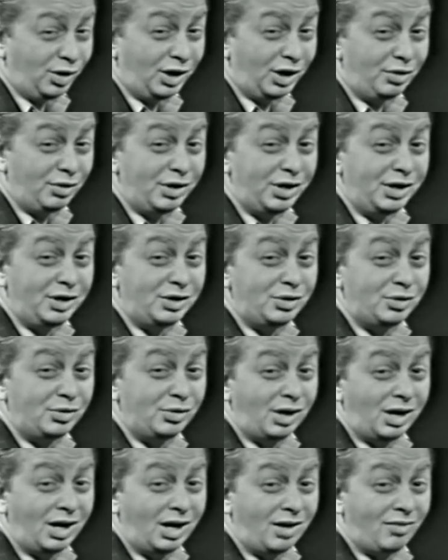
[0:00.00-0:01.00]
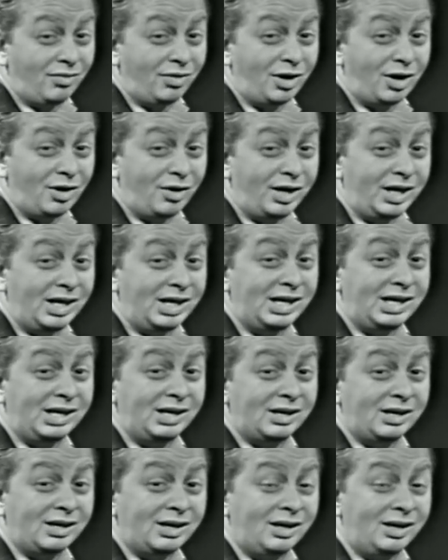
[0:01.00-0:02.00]
hurry, new love, hurry
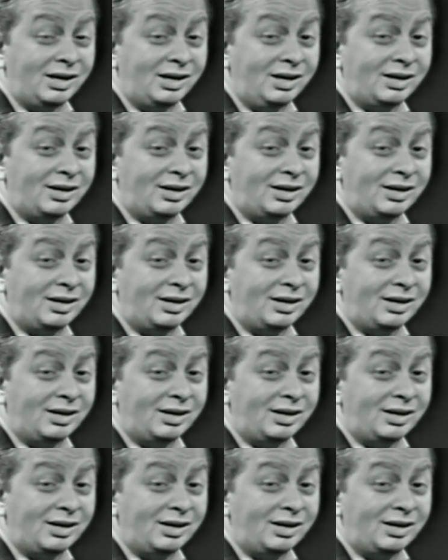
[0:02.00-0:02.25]
here